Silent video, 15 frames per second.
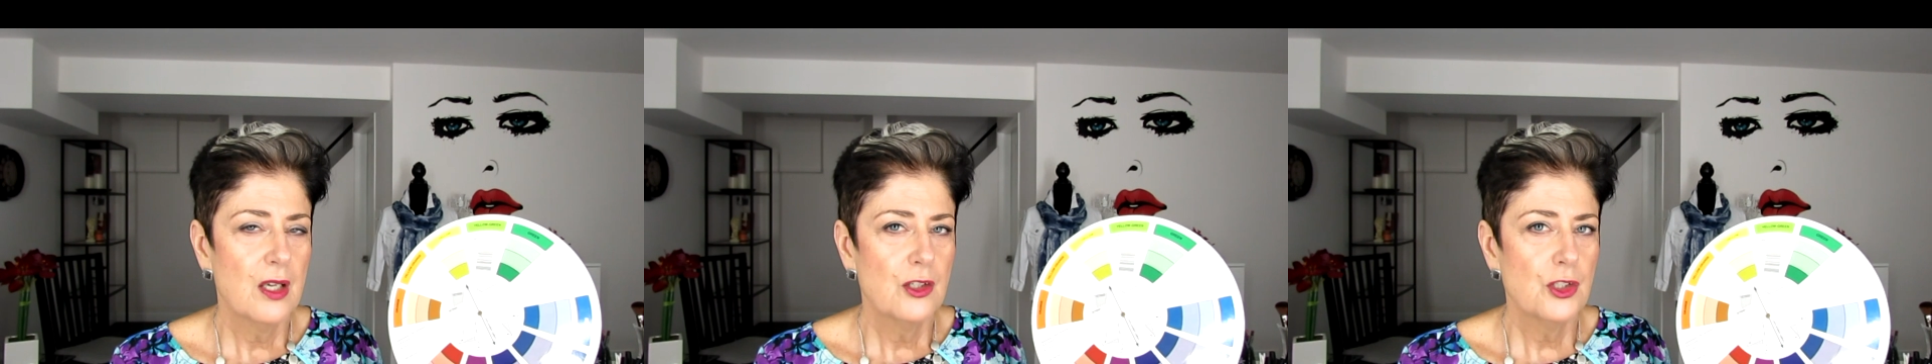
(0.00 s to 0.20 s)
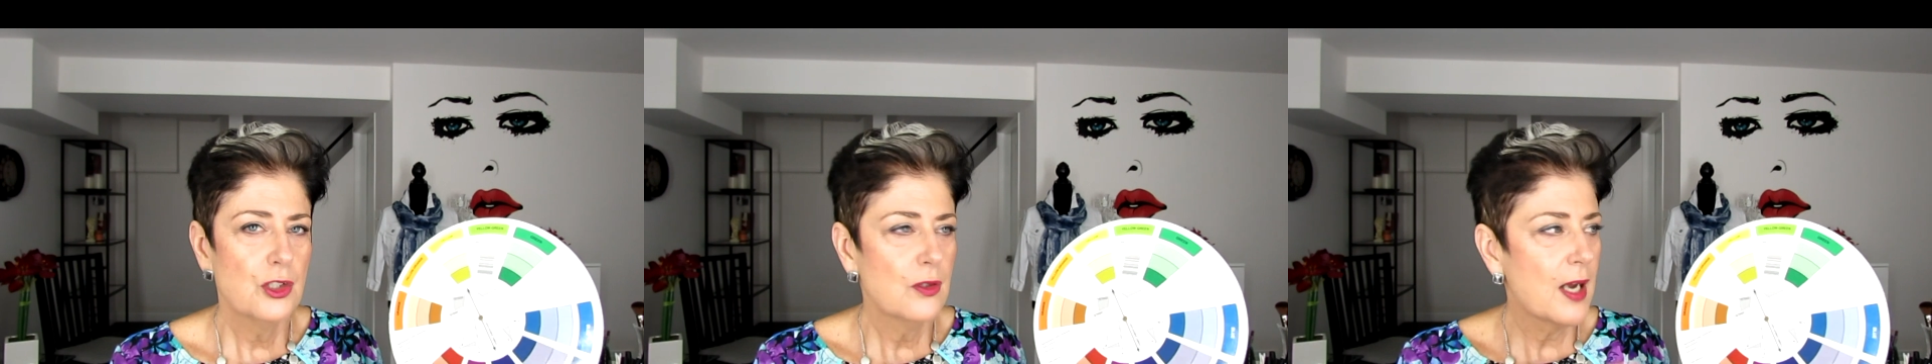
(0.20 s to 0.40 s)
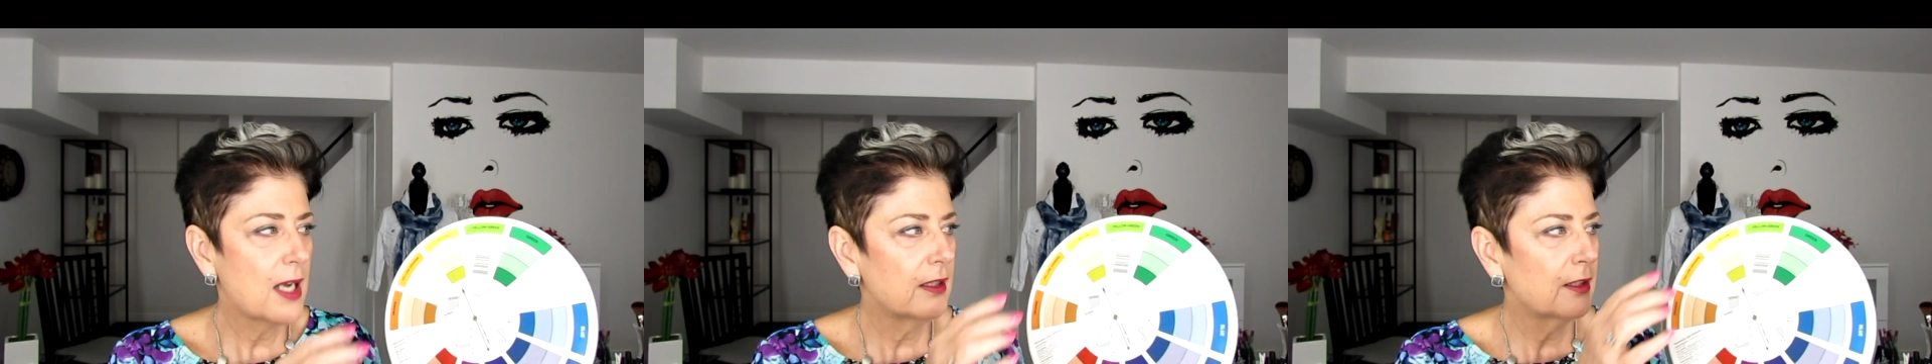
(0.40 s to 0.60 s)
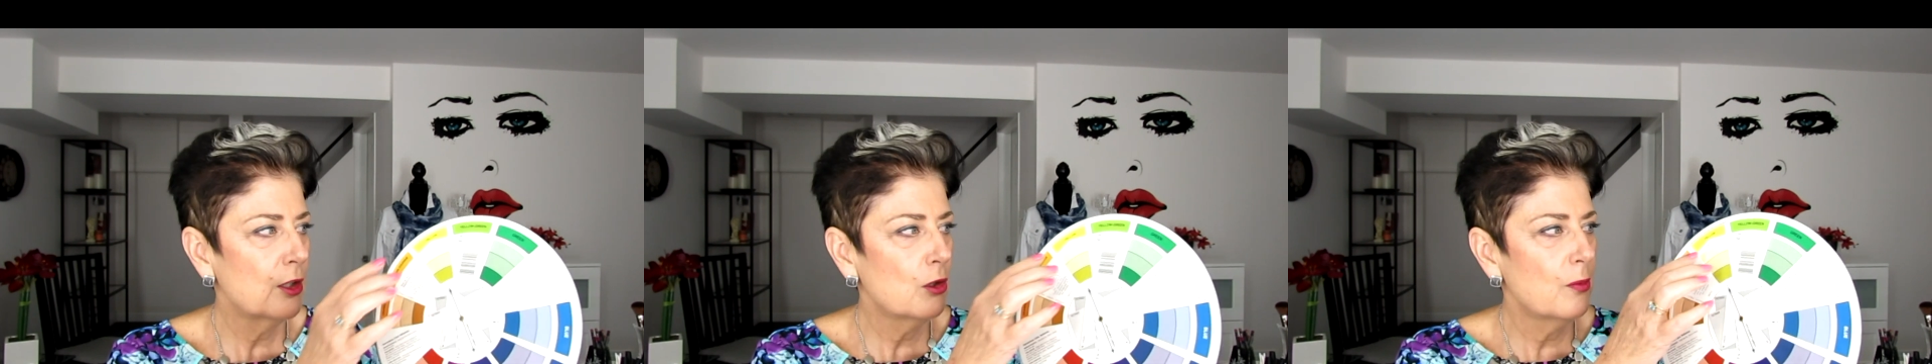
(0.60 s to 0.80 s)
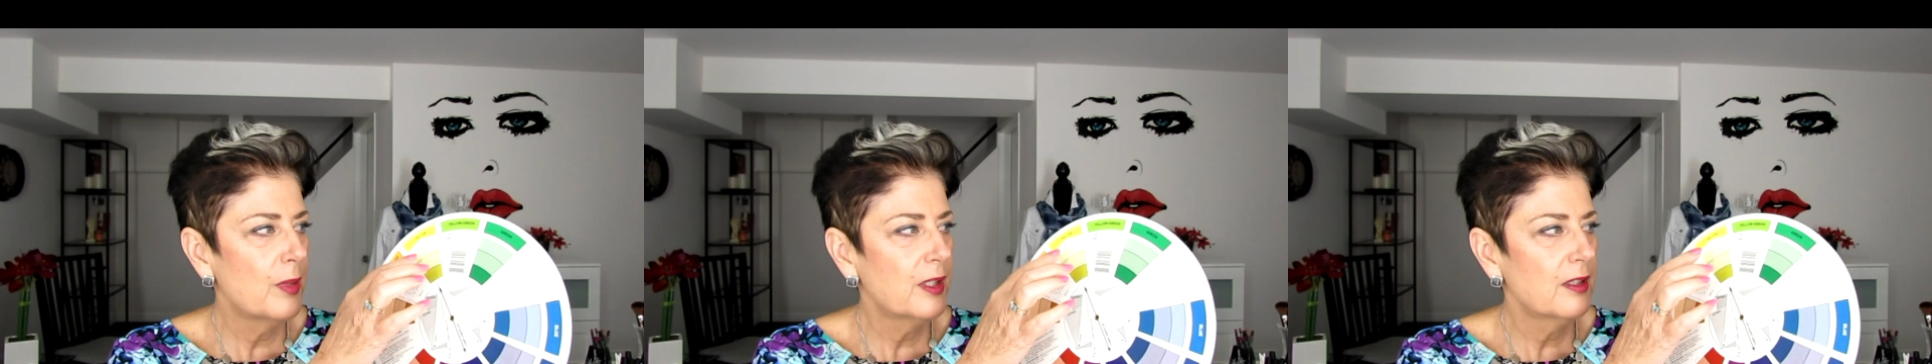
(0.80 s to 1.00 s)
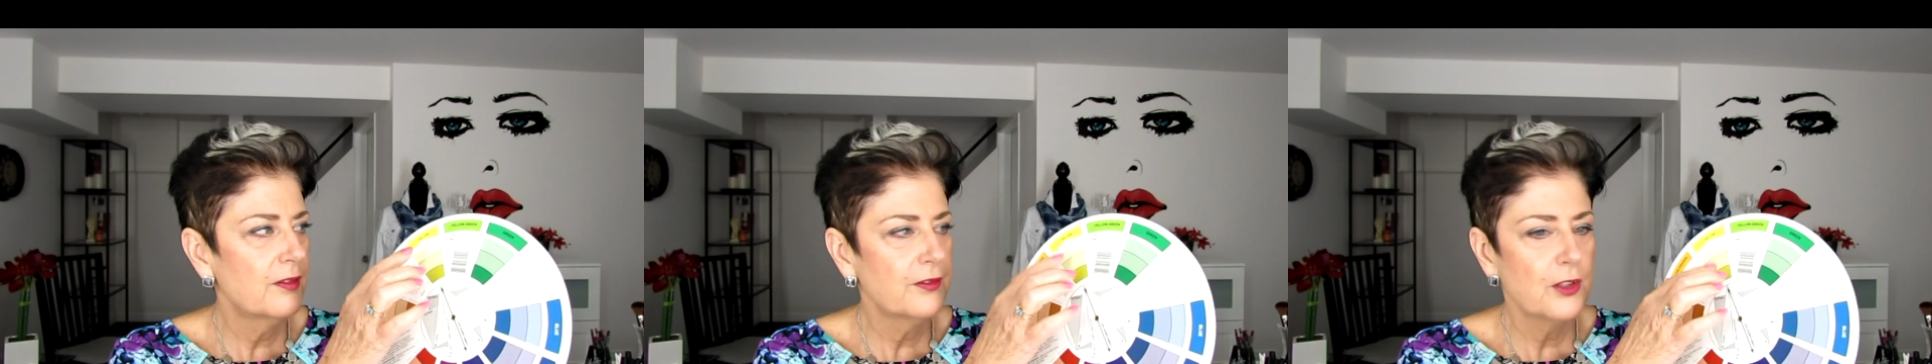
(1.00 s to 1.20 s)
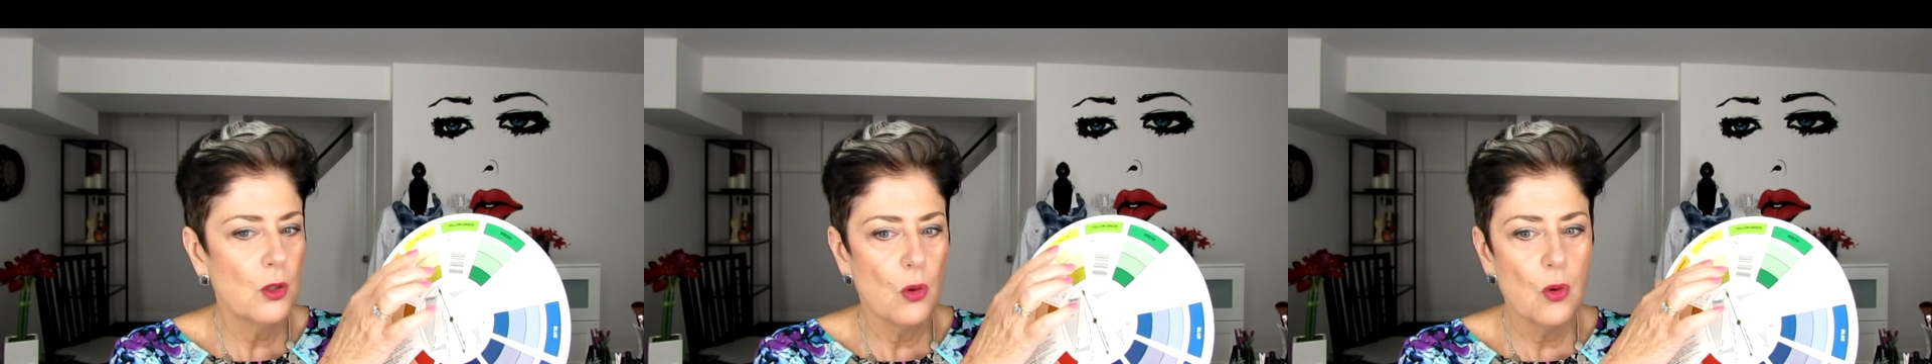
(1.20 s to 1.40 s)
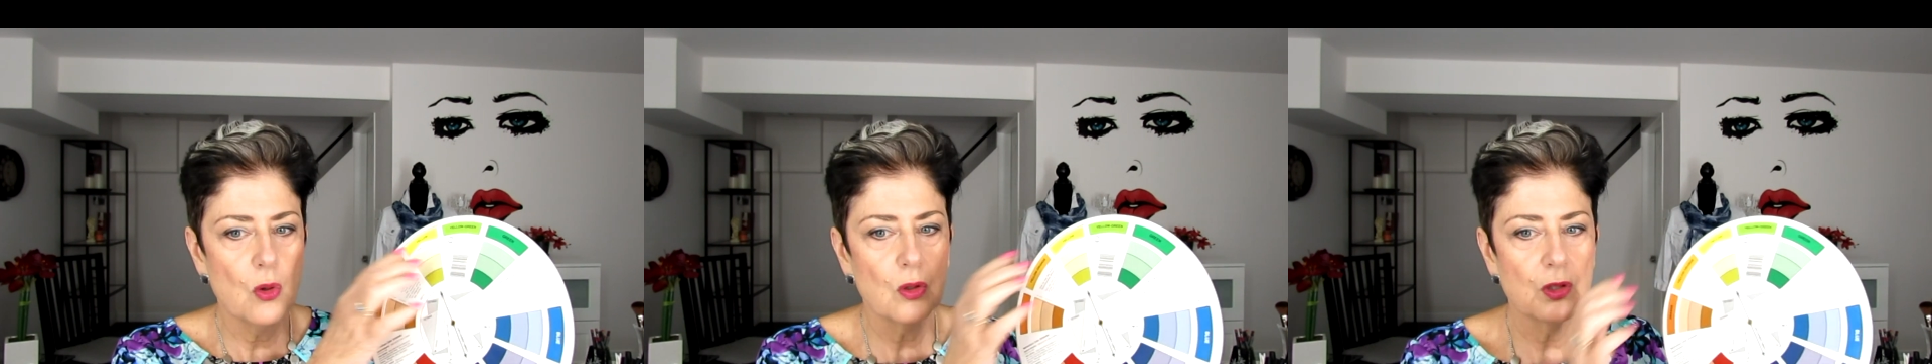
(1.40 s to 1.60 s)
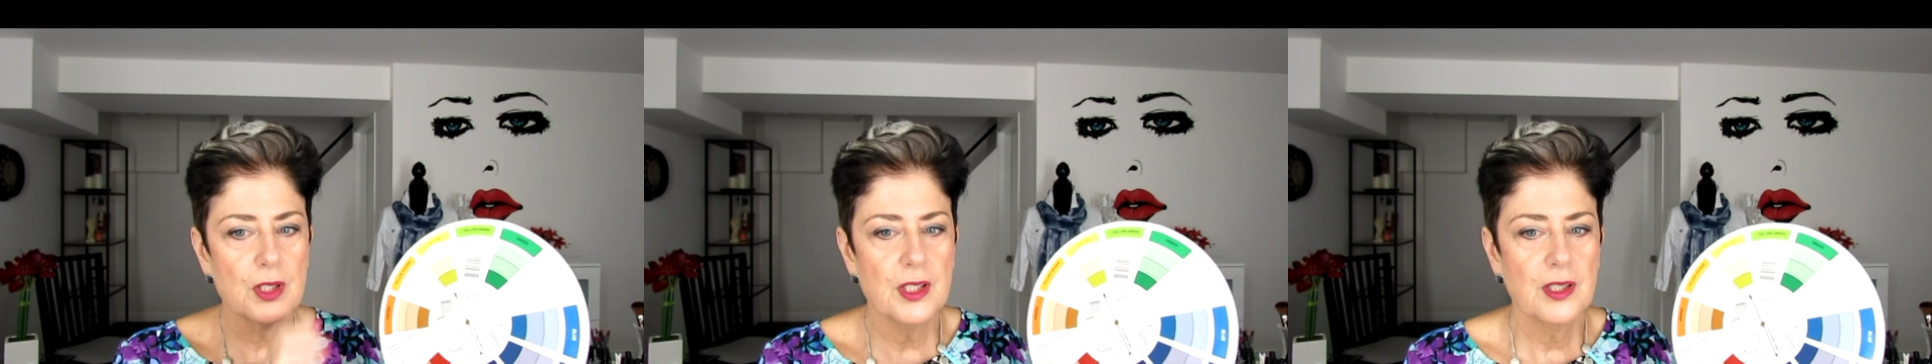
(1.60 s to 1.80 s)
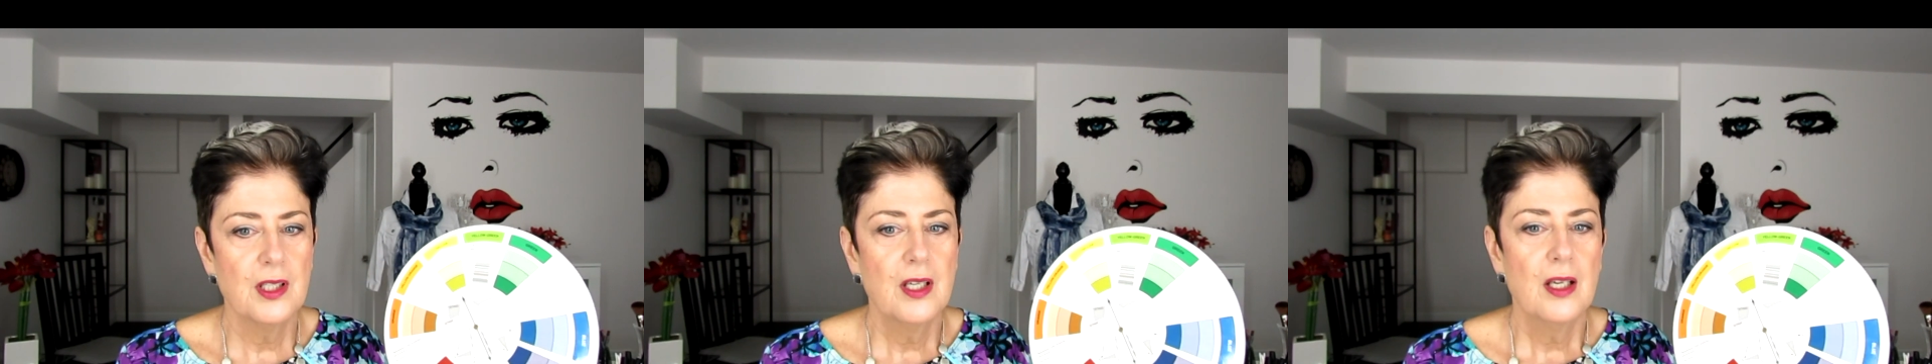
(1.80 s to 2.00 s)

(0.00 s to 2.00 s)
to add a little bit of gold